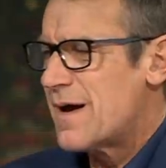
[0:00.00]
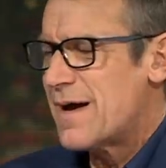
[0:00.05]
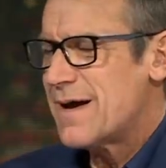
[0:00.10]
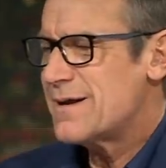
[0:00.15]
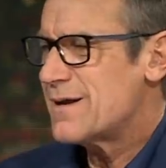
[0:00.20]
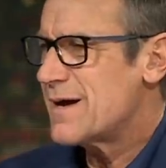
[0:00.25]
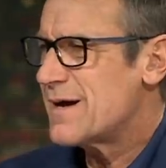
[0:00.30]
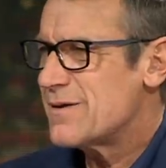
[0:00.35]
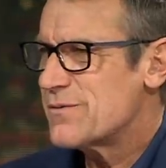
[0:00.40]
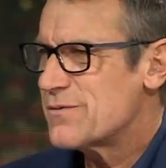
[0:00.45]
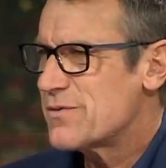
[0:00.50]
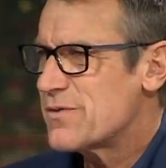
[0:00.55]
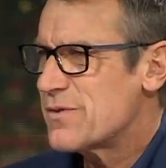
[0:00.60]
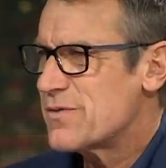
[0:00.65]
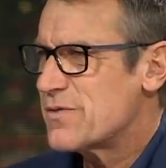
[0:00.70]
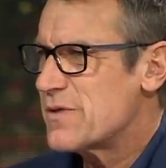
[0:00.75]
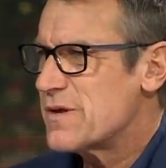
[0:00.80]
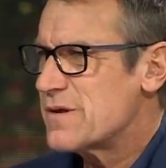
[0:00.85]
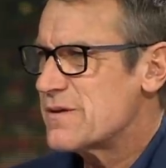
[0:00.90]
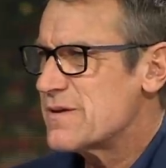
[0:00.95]
I don't
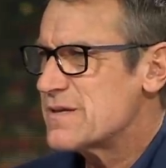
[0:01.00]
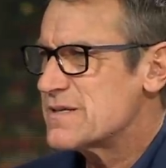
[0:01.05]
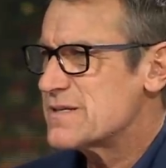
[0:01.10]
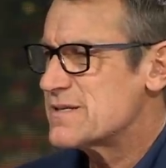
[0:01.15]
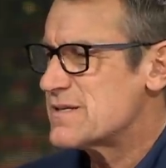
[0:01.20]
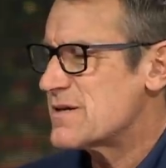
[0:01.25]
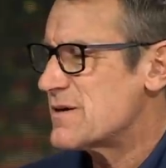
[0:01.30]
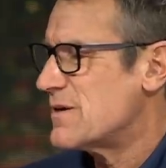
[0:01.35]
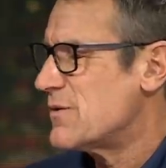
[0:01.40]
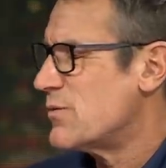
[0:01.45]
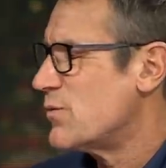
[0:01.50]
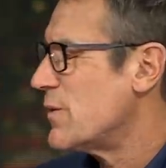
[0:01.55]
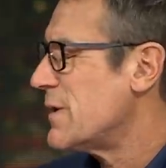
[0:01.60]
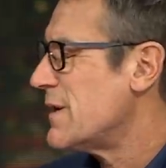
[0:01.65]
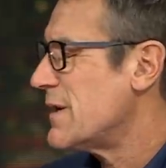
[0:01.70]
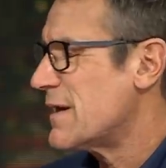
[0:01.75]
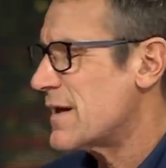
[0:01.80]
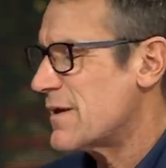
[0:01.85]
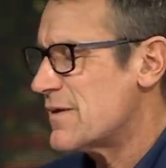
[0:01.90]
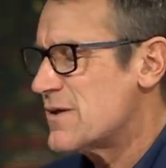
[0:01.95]
think necessarily
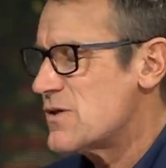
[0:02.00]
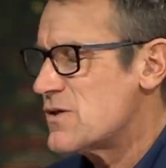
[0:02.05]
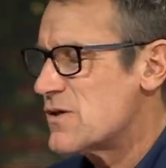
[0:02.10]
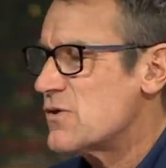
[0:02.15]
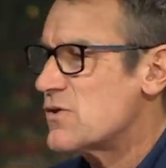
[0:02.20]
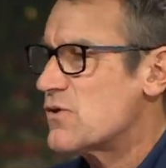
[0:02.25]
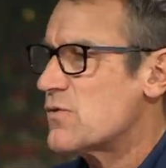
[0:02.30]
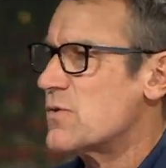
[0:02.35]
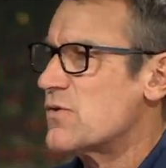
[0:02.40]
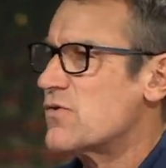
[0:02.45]
winning. I think she just